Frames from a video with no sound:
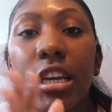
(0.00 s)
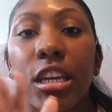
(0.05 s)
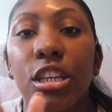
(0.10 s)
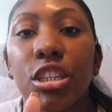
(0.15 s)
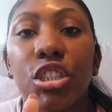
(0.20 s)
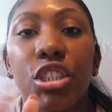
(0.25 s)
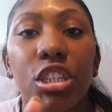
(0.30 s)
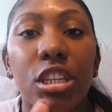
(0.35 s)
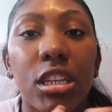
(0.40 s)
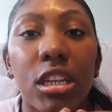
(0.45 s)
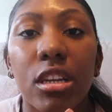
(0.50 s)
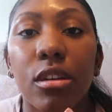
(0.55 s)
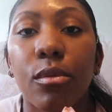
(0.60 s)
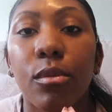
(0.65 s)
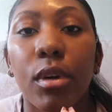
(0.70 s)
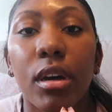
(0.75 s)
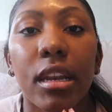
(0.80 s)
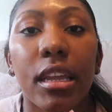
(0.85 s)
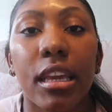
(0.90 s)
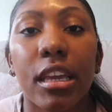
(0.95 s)
she didn't
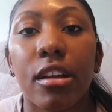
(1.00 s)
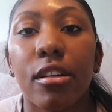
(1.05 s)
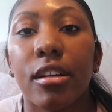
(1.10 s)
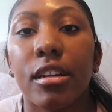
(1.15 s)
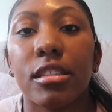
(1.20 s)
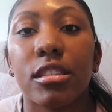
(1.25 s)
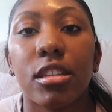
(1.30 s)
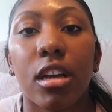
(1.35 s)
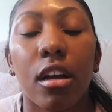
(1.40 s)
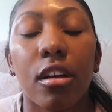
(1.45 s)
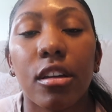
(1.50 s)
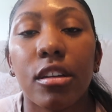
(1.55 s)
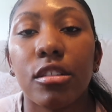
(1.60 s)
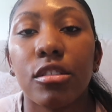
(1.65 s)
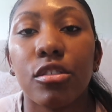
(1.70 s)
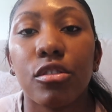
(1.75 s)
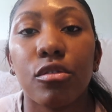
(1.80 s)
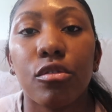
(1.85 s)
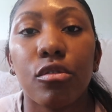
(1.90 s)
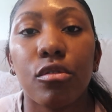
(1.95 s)
want to hear us talking
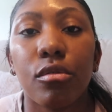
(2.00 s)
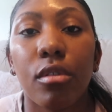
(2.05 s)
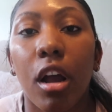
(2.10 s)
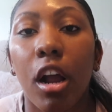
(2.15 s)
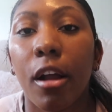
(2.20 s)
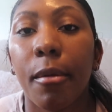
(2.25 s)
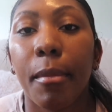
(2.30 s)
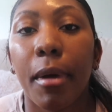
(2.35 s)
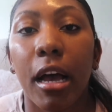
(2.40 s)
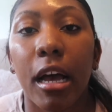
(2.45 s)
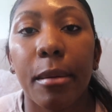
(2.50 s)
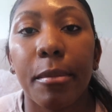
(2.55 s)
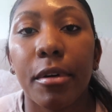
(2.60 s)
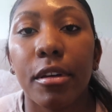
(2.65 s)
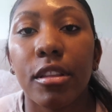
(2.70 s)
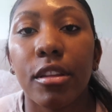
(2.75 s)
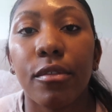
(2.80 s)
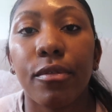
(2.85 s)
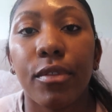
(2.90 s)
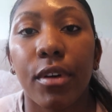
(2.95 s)
to our mom
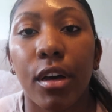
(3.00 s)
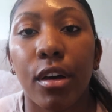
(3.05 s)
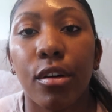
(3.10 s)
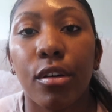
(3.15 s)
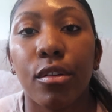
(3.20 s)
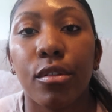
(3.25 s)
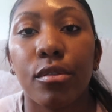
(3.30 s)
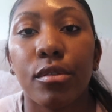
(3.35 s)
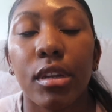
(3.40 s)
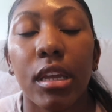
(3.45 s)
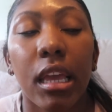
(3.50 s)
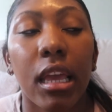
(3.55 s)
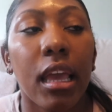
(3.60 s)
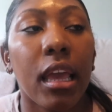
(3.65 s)
on the phone.